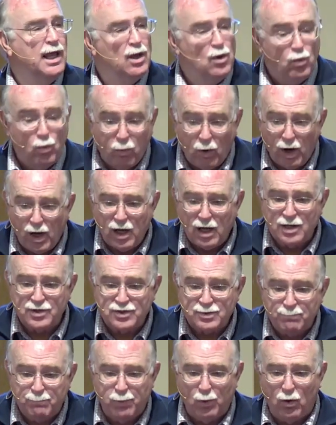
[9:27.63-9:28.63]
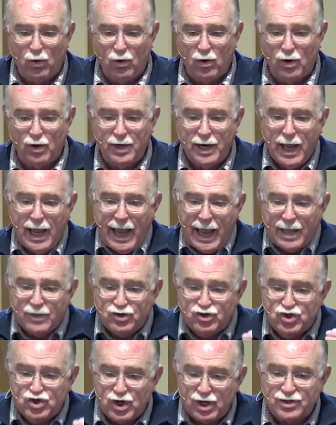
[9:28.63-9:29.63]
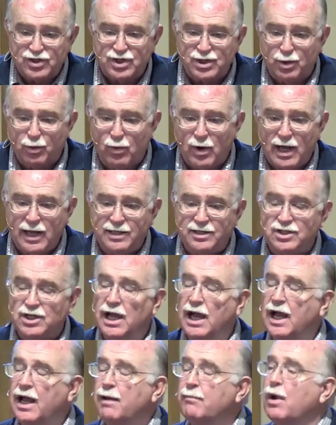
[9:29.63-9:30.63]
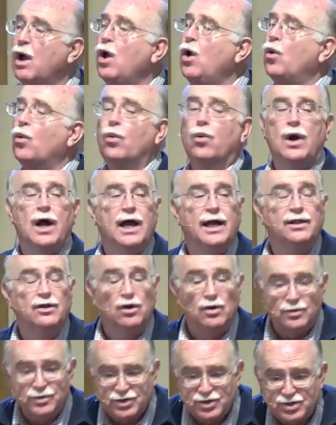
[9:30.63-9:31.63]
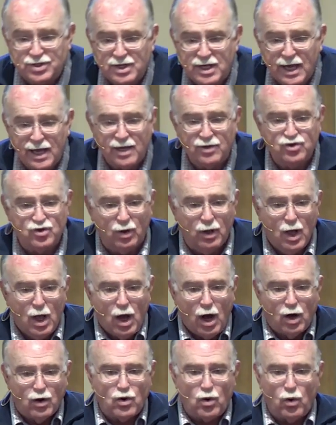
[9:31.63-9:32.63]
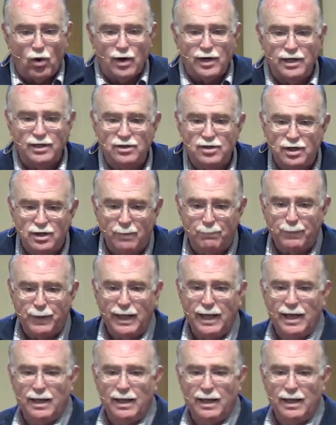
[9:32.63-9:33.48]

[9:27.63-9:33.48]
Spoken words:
He was born at just the right time, right on schedule, according to the